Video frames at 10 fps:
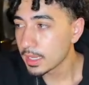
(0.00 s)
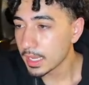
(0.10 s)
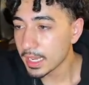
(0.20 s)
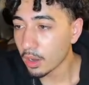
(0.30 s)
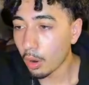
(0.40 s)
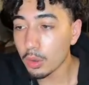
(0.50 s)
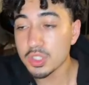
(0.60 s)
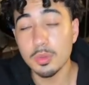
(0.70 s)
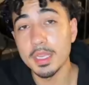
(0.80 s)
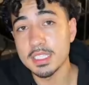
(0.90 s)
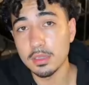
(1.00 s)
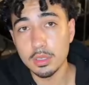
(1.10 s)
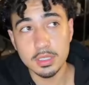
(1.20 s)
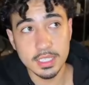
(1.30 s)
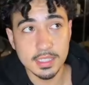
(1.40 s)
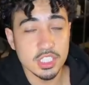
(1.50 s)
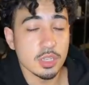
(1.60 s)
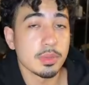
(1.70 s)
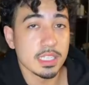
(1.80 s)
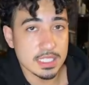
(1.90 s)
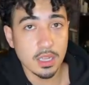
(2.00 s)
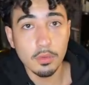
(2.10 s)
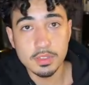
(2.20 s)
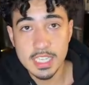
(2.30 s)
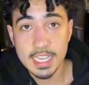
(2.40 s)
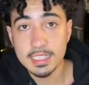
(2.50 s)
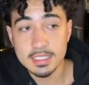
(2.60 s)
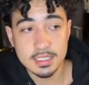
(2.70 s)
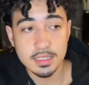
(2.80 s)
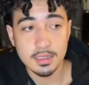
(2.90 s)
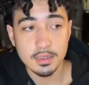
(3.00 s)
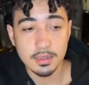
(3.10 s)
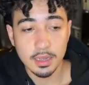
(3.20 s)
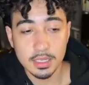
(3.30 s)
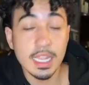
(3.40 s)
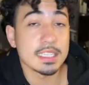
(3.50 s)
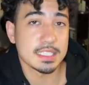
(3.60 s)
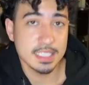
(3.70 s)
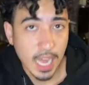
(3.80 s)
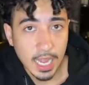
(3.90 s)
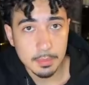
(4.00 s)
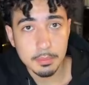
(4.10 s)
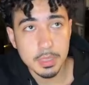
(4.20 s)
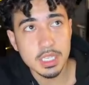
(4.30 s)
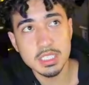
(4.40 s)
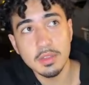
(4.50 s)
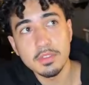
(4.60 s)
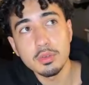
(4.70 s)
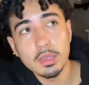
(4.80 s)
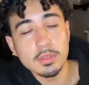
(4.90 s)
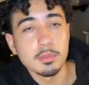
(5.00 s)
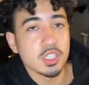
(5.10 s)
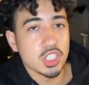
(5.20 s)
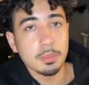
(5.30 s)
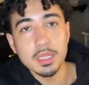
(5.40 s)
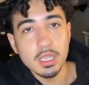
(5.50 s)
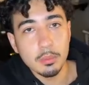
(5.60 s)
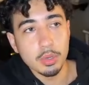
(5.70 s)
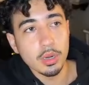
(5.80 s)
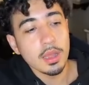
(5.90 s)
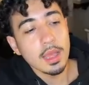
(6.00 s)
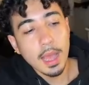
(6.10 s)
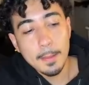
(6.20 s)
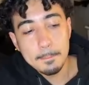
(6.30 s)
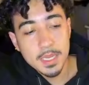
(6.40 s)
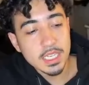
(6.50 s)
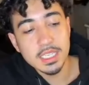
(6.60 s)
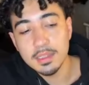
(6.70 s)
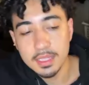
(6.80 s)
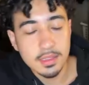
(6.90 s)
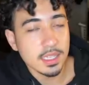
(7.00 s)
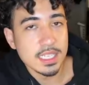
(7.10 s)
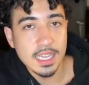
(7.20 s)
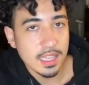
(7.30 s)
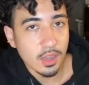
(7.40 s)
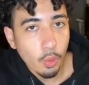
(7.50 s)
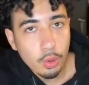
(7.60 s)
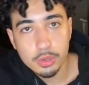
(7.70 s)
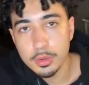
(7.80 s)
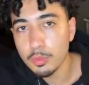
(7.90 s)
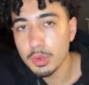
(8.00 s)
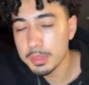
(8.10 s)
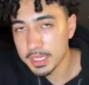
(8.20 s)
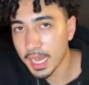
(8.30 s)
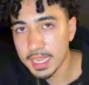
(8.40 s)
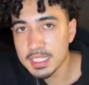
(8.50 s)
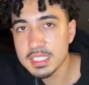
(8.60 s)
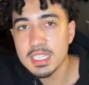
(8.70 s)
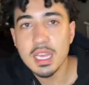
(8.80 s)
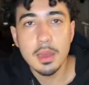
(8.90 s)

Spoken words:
And it also makes it look like the shipping itself takes less time, because if you give them the shipping number immediately the day they order, it would be nice.